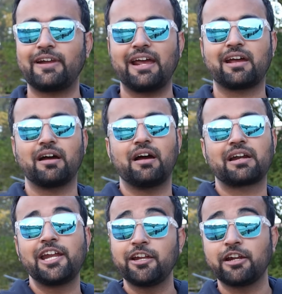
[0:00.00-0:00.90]
like
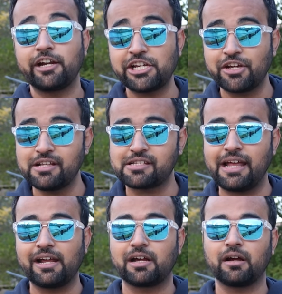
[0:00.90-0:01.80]
cleaning the dishes,
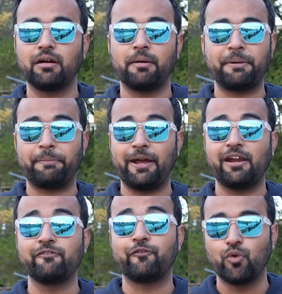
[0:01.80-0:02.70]
like
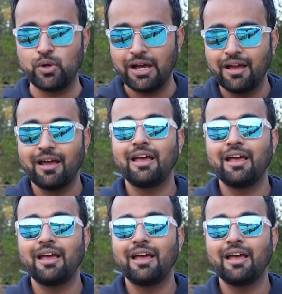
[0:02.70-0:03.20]
preparing food,